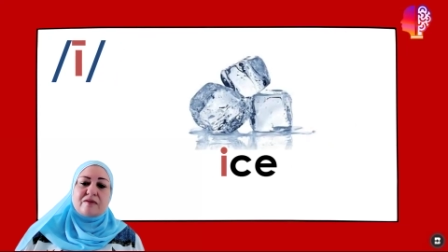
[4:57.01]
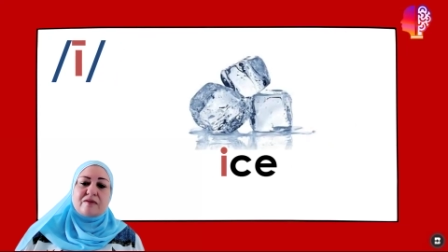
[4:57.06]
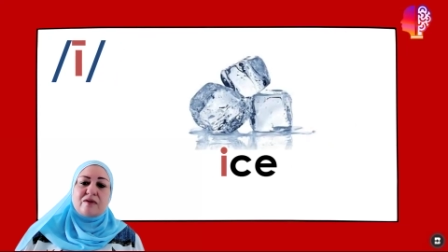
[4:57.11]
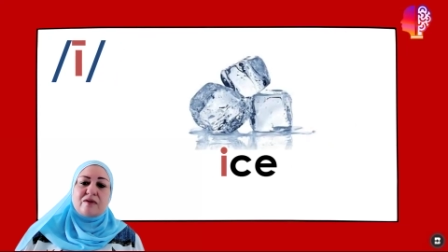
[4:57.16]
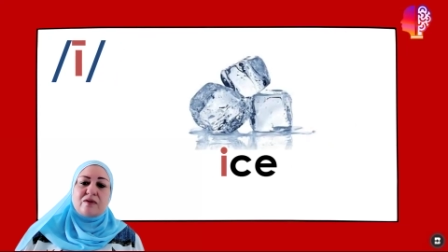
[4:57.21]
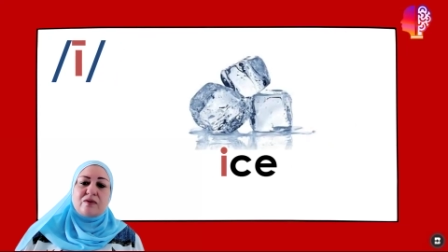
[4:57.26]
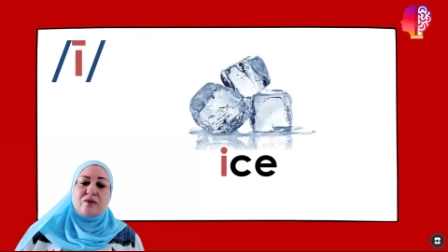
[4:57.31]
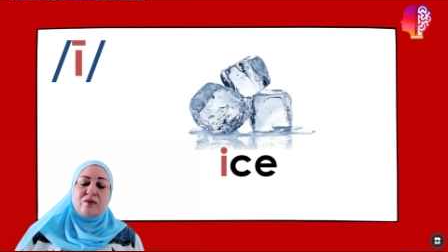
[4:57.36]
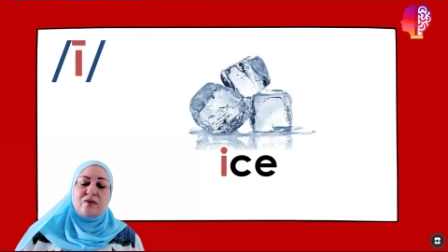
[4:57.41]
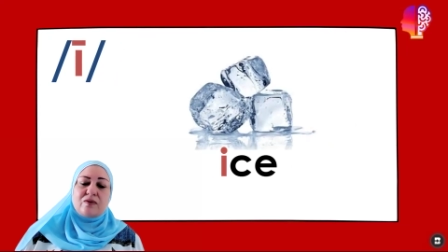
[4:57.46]
the
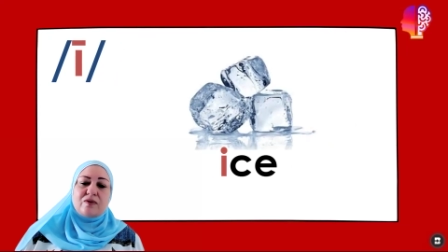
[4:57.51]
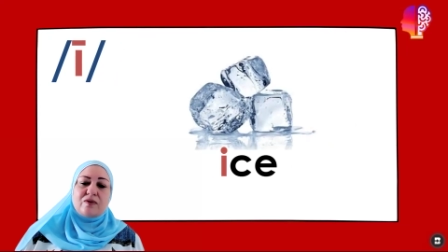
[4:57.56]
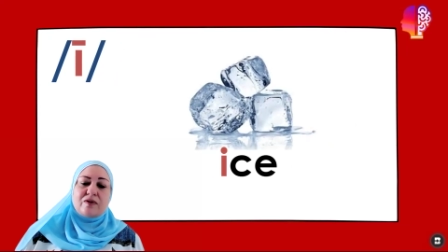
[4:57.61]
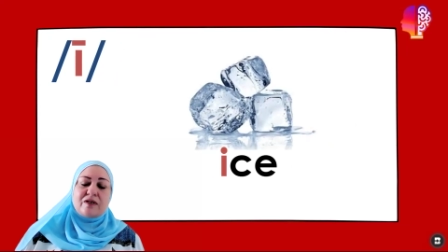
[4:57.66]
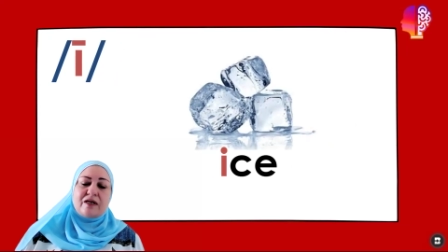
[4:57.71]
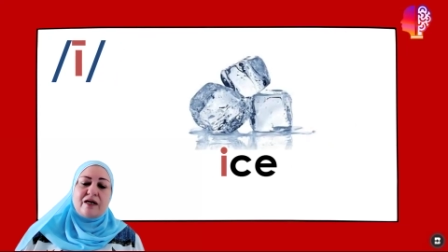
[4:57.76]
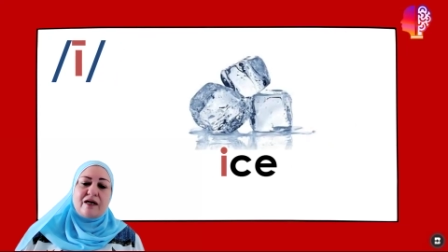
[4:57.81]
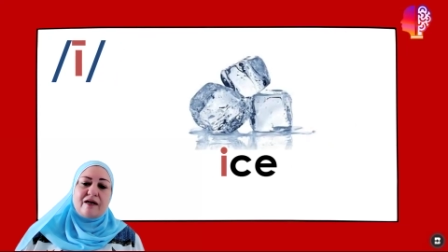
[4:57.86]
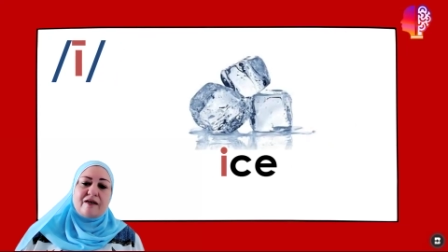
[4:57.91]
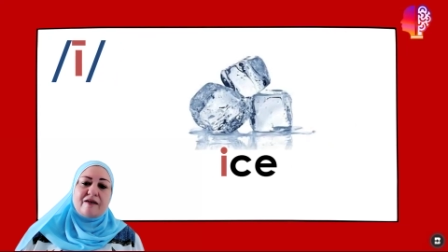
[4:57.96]

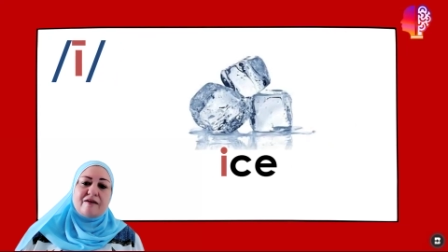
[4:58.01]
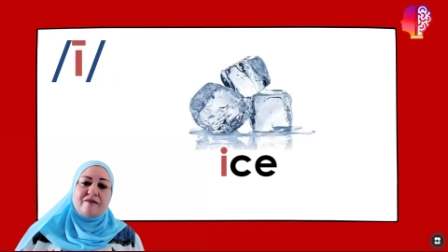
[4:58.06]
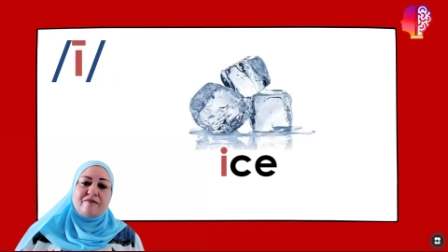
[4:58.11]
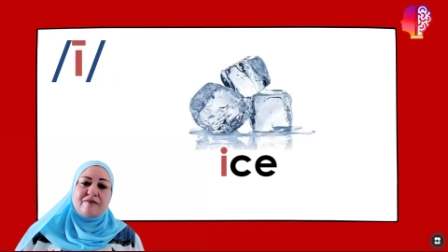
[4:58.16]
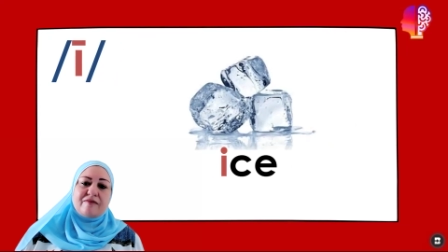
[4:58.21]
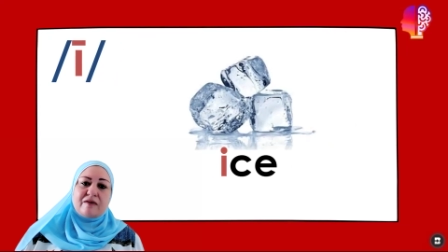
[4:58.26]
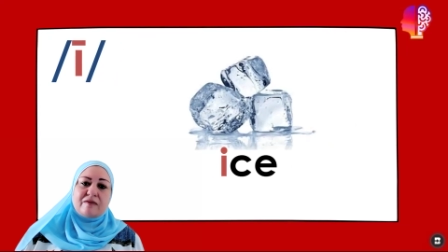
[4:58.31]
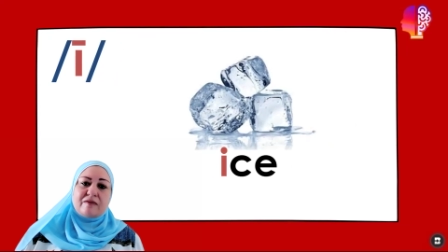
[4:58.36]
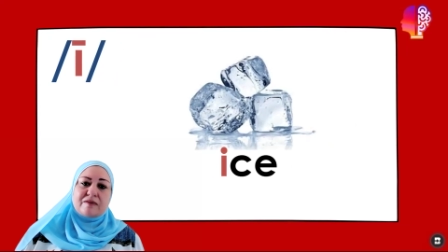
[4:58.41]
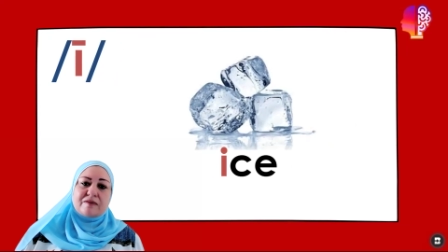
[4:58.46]
long I
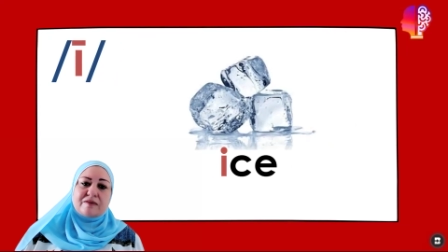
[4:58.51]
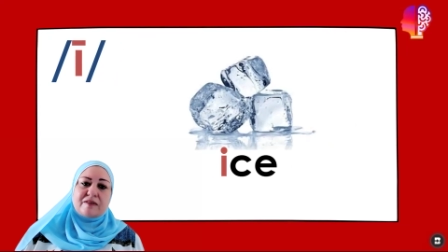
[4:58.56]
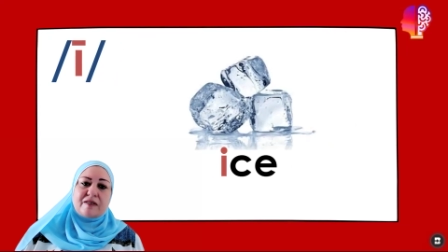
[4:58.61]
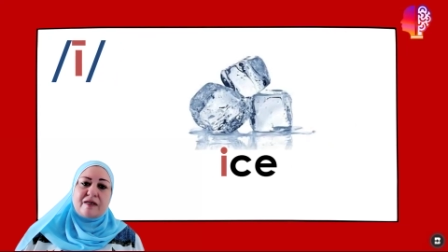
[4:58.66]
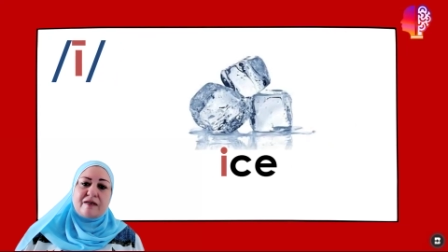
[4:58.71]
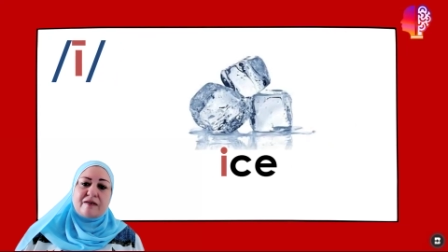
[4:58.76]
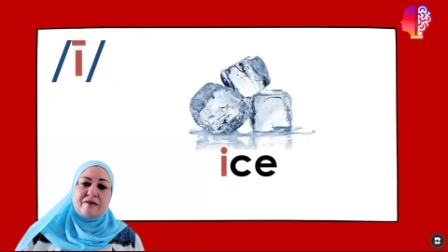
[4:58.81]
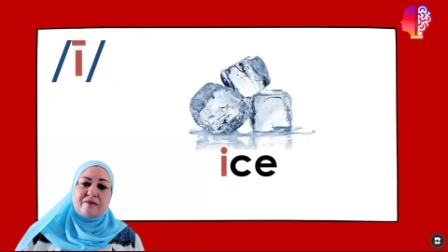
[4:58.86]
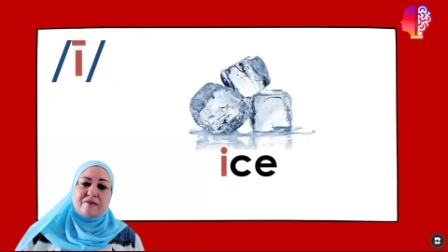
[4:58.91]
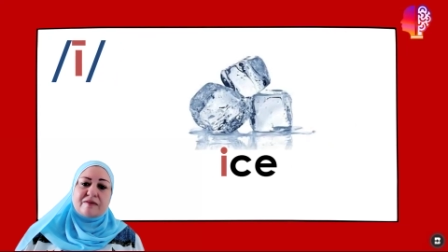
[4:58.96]
vowel
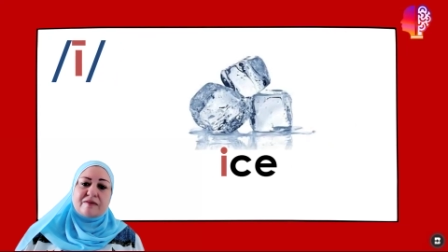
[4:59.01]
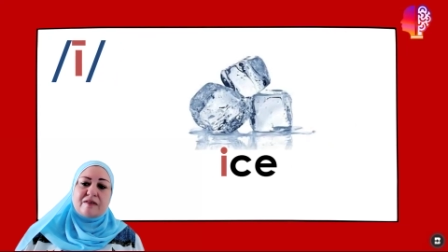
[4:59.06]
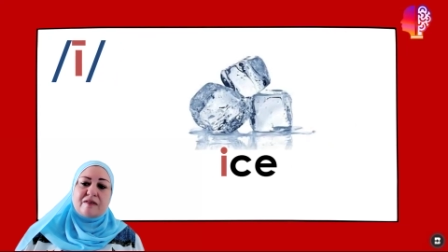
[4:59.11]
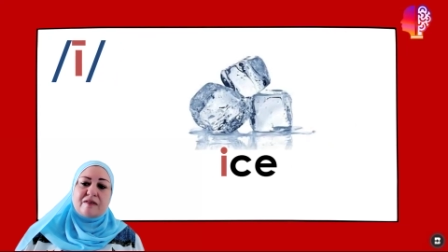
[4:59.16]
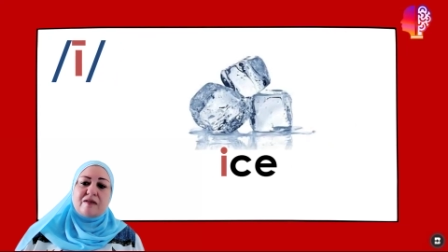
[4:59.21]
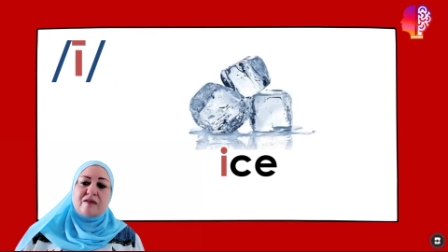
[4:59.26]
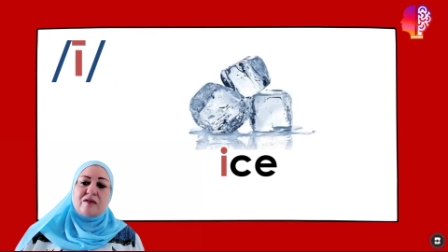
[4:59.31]
sound,